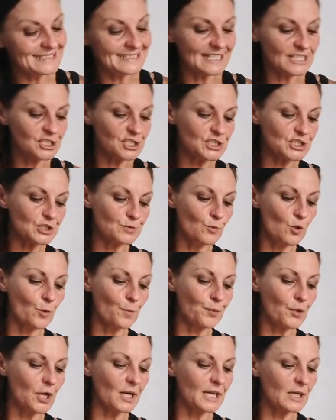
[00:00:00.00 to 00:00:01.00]
It's such a
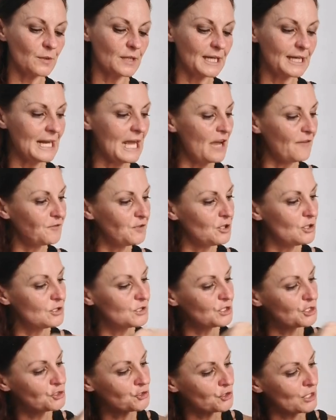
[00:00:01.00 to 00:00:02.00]
small product, we're going to have to
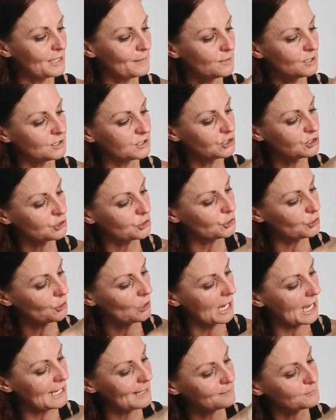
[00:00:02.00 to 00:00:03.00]
use a Dremel
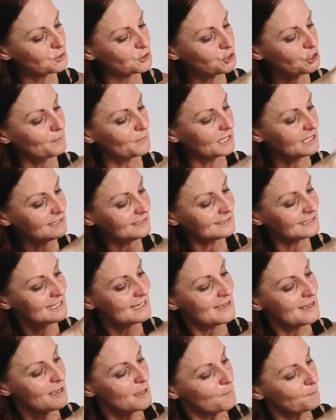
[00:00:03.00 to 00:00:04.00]
to trim it,
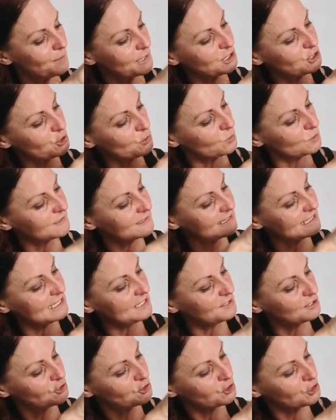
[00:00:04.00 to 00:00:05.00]
but you will
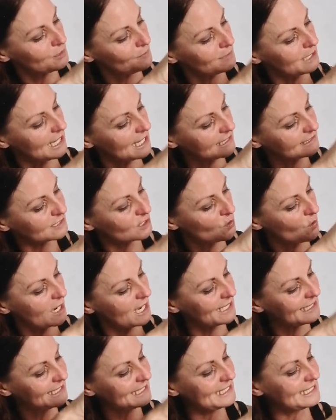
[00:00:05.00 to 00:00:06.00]
see the trim lines
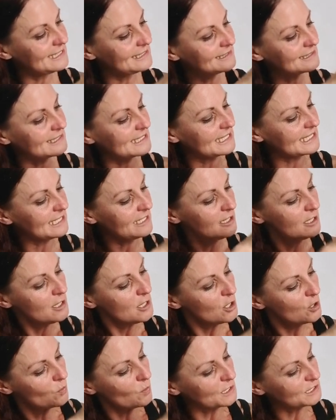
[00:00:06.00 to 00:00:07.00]
quite easily
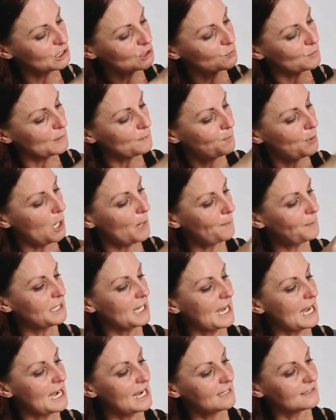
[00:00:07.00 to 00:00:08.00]
once we pop
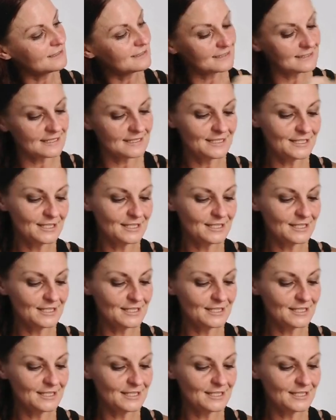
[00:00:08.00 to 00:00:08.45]
it out.